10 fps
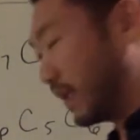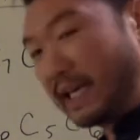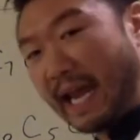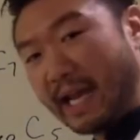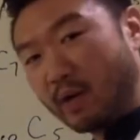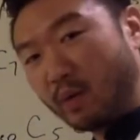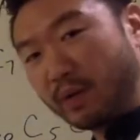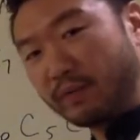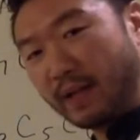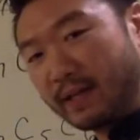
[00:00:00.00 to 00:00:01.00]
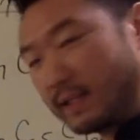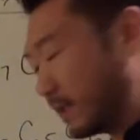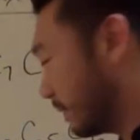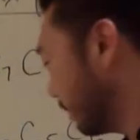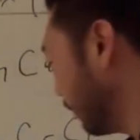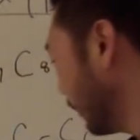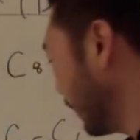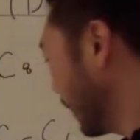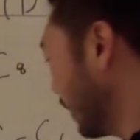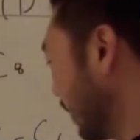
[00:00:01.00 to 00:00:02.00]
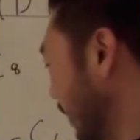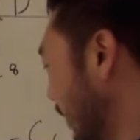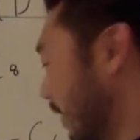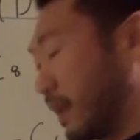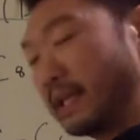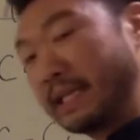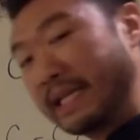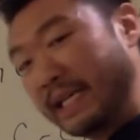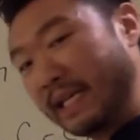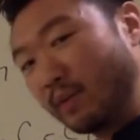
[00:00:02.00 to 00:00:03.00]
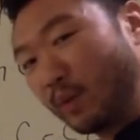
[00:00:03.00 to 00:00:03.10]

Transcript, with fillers: the ankle reflex, the knee